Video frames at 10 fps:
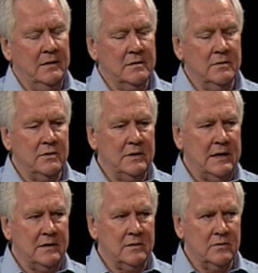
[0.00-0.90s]
So in
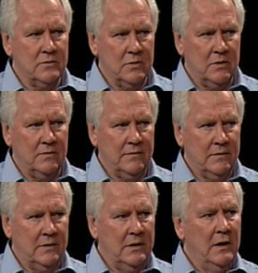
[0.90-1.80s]
2012
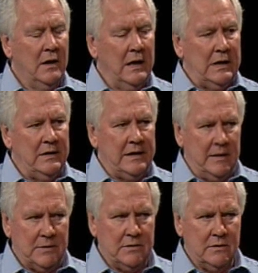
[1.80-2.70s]
and leading
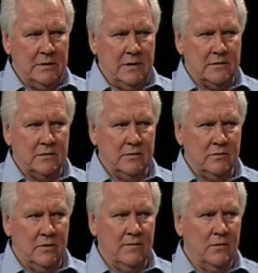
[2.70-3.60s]
up to
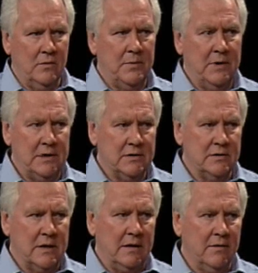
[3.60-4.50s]
2012, all the
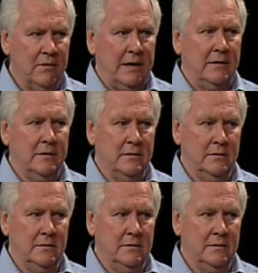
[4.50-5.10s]
predictions are correct.